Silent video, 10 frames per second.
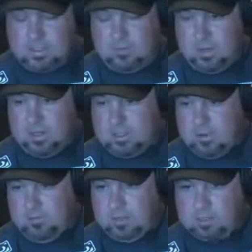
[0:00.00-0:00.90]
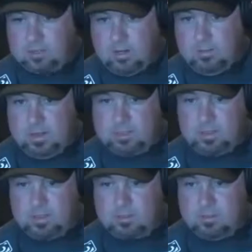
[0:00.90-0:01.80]
the stuff that he should, if he's just trying to make some
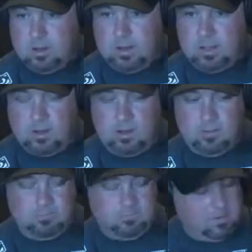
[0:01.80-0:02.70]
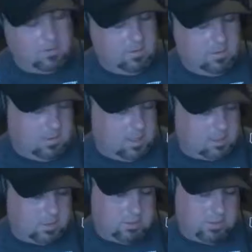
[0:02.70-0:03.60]
extra money. Um,
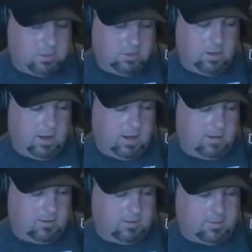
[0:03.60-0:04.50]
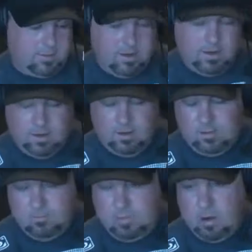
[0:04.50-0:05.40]
that's what you should be doing. I, I just, you know,
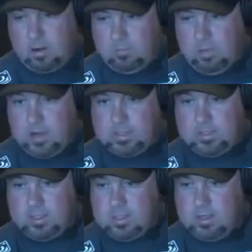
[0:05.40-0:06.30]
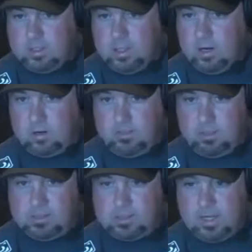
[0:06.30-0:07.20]
bare knuckle boxing thing's no joke. I
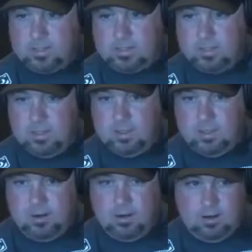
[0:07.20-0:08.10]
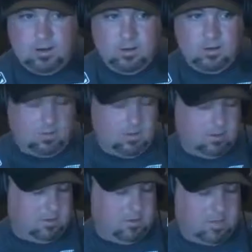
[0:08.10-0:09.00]
mean, these guys, you know, you don't,
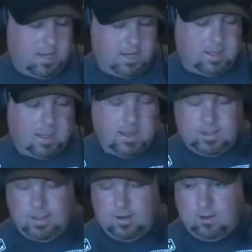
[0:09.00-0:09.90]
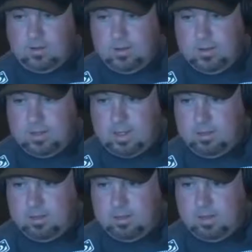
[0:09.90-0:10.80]
you, you take it lightly or you, you
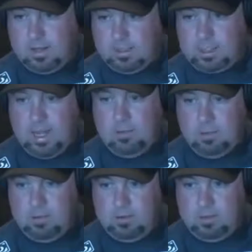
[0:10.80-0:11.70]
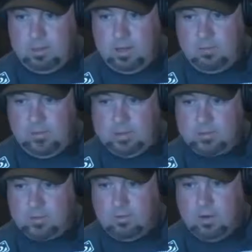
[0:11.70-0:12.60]
come in a little out of shape and you, you get your
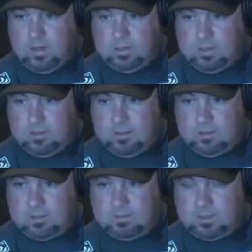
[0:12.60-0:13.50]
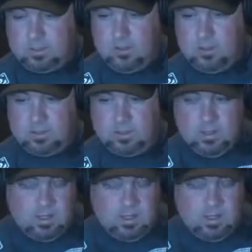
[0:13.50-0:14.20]
face rearranged and, and some serious,